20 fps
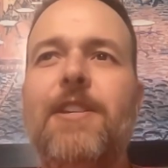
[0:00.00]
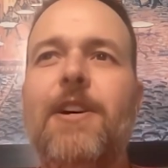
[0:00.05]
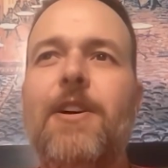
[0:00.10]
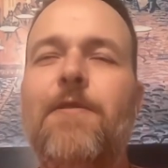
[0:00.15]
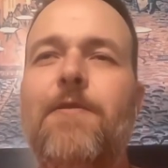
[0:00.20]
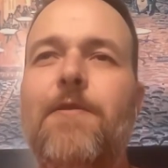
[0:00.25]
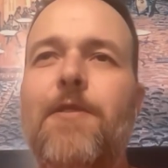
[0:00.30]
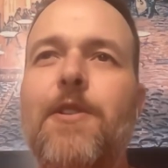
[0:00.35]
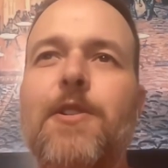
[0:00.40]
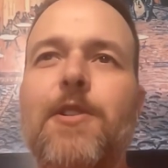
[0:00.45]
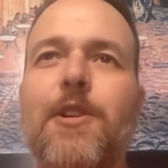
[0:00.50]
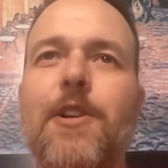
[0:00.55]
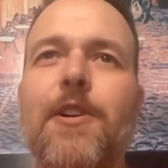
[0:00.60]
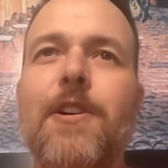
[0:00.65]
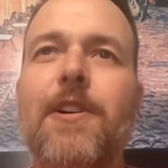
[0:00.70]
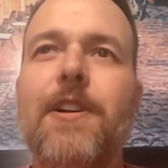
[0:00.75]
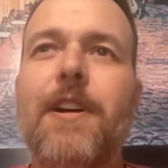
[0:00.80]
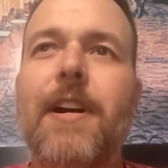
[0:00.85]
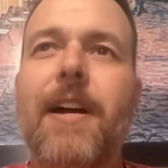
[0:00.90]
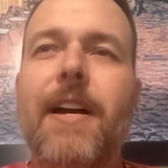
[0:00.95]
though for
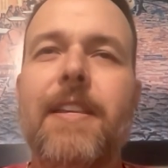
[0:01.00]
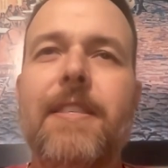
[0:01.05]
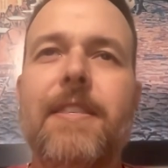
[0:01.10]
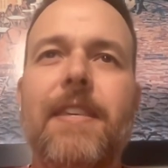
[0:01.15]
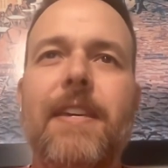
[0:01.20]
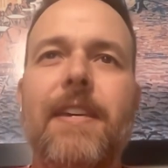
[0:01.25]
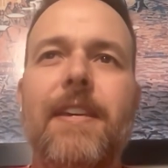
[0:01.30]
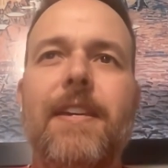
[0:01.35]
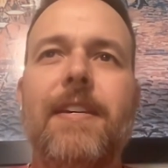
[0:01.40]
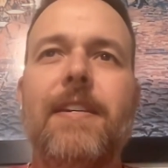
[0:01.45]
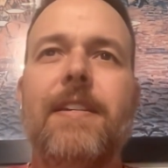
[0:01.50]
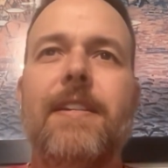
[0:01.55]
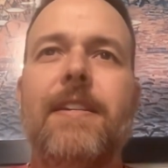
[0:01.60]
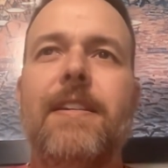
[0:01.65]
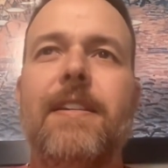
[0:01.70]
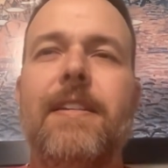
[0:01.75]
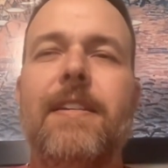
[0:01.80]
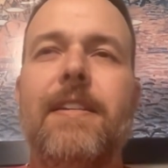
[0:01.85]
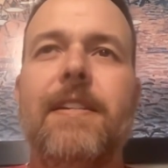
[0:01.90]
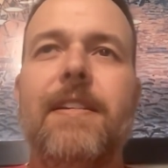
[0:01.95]
sure. I
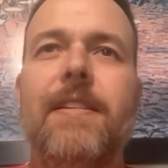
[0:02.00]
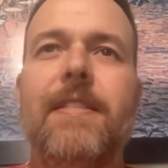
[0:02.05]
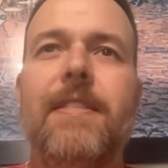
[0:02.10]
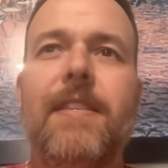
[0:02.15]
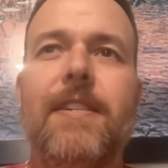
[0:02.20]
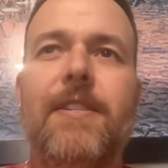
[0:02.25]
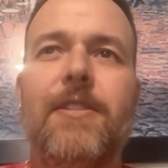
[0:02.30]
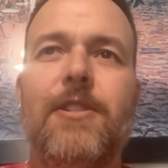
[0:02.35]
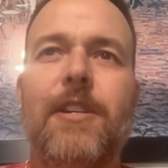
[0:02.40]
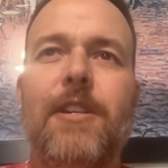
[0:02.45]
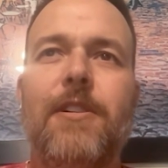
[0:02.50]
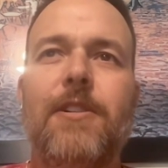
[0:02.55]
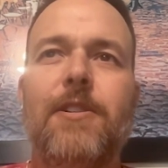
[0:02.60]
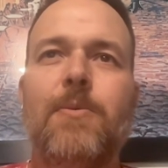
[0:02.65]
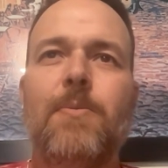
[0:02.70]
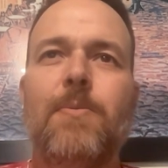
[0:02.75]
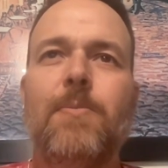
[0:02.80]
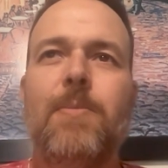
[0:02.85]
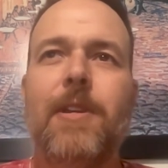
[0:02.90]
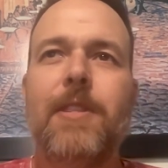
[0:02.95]
think this
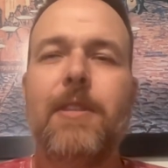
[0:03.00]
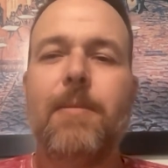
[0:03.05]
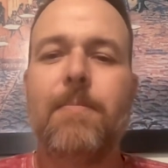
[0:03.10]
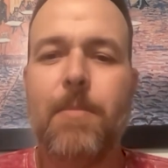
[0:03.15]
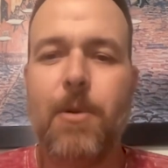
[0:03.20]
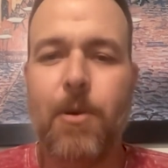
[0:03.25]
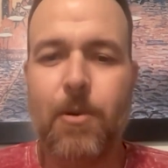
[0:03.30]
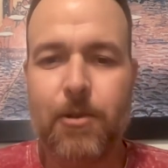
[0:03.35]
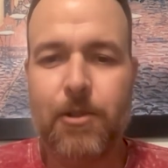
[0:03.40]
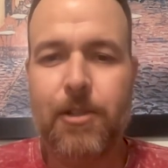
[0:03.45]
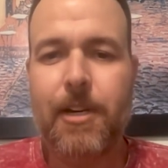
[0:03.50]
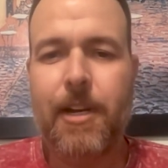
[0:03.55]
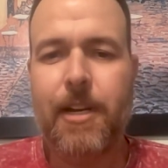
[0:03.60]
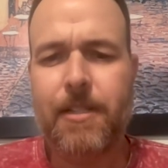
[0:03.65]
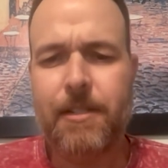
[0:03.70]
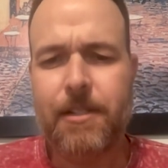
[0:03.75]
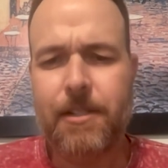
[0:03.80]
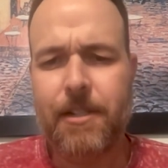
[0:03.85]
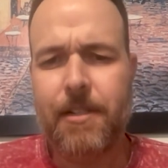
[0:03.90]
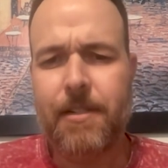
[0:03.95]
year's been the most
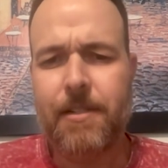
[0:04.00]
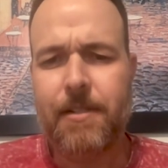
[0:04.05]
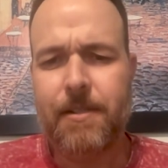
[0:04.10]
challenging